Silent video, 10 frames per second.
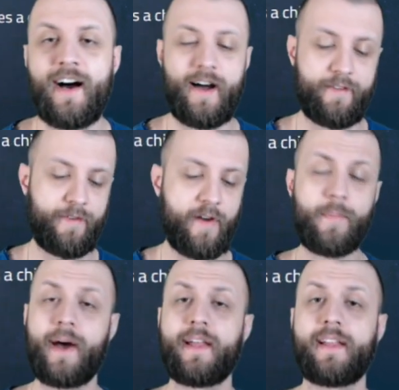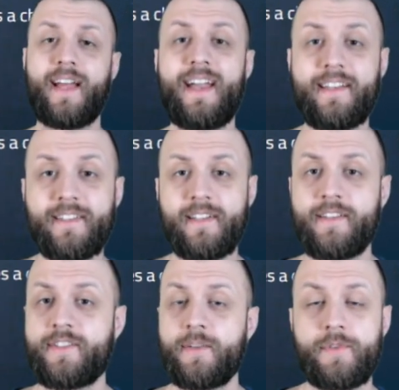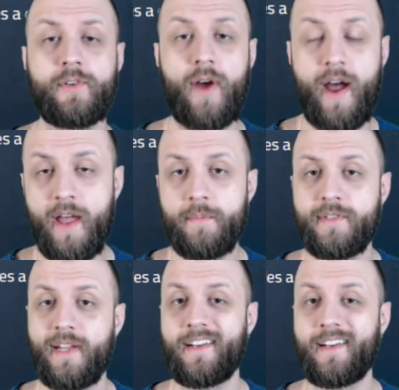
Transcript: for everybody that likes, subscribes,